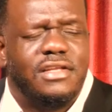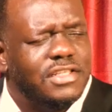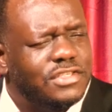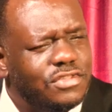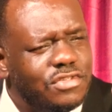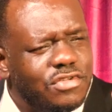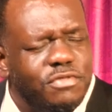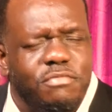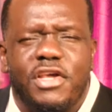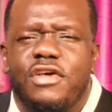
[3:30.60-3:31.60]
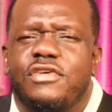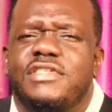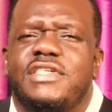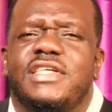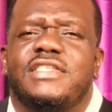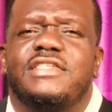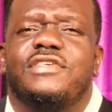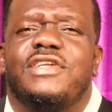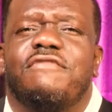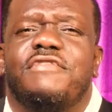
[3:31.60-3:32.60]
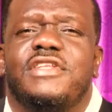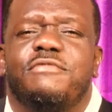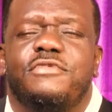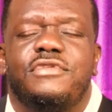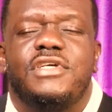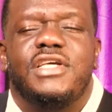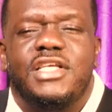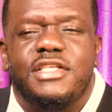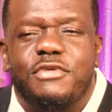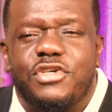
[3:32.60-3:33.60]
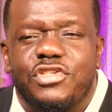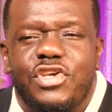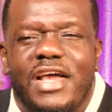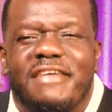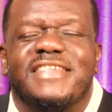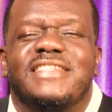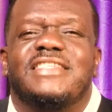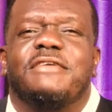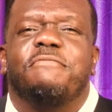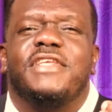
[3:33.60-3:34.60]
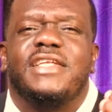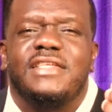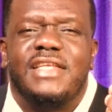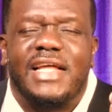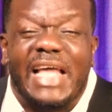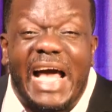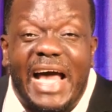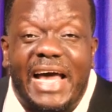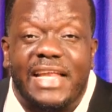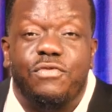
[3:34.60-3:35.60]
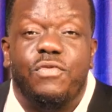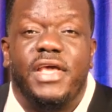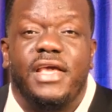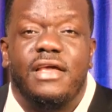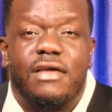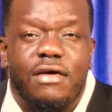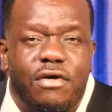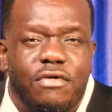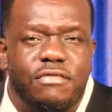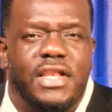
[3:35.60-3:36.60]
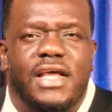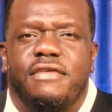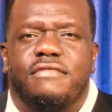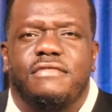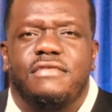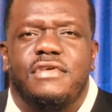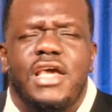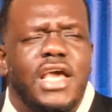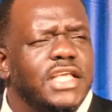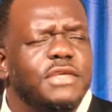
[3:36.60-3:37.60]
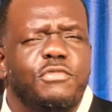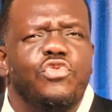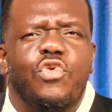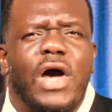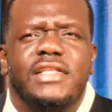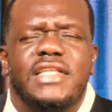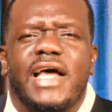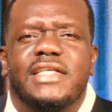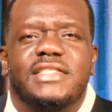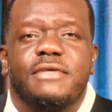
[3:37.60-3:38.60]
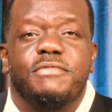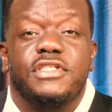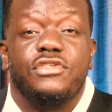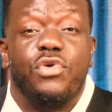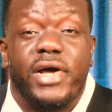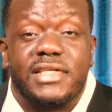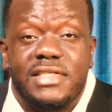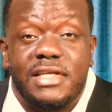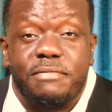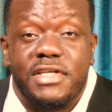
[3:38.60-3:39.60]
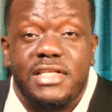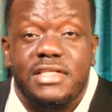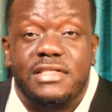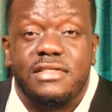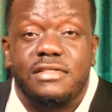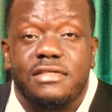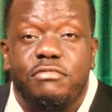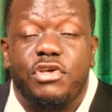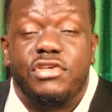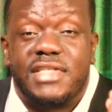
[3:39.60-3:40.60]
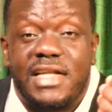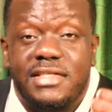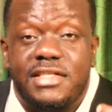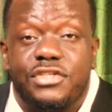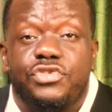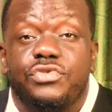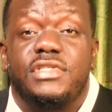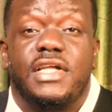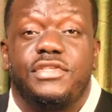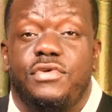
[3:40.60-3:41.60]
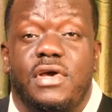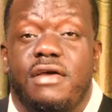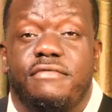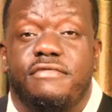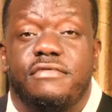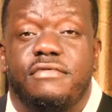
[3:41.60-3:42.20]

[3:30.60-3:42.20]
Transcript: it's not because grace is not available, it's because you accepted that hard way of life. He said, but no, how did I accept it? You accepted it because that is the truth that you have.